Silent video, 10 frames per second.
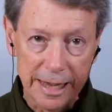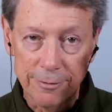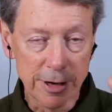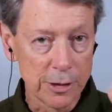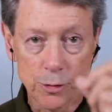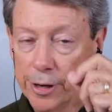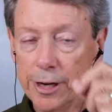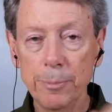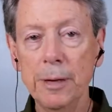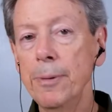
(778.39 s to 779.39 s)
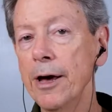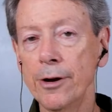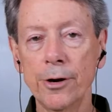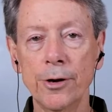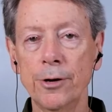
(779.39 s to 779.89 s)
have not treated me
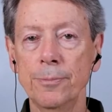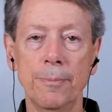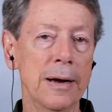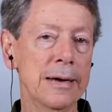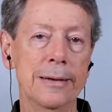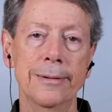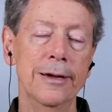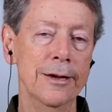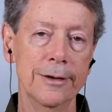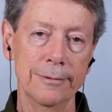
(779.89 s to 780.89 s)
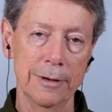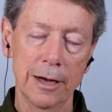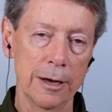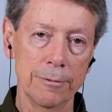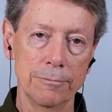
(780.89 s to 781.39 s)
better, my
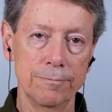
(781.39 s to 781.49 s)
uh,